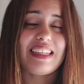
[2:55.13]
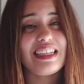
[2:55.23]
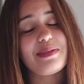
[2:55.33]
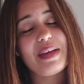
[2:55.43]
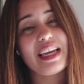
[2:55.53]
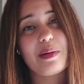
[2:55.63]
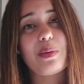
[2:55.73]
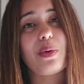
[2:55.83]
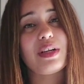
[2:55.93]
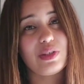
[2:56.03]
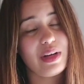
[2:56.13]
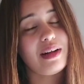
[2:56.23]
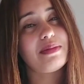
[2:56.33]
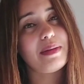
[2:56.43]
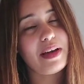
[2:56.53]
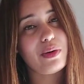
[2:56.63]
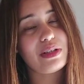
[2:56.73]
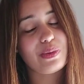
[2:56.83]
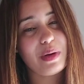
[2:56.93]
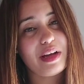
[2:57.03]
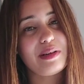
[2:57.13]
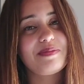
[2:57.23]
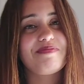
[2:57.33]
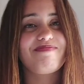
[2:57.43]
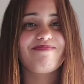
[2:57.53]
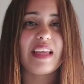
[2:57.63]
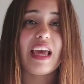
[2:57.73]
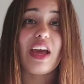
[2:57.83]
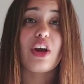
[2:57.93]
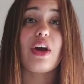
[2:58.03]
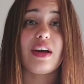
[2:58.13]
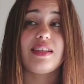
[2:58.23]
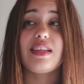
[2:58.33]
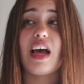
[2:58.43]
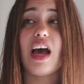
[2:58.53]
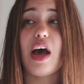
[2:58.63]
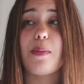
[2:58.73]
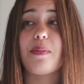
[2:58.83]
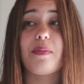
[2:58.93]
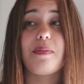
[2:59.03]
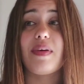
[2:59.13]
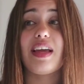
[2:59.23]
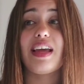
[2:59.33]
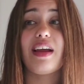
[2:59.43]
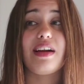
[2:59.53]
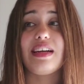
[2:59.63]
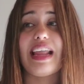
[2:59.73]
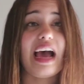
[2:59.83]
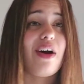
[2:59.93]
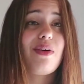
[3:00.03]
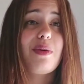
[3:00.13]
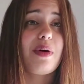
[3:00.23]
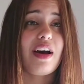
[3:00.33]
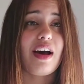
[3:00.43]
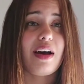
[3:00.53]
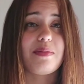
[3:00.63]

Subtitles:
let's make it a point to help them out as well. Because now,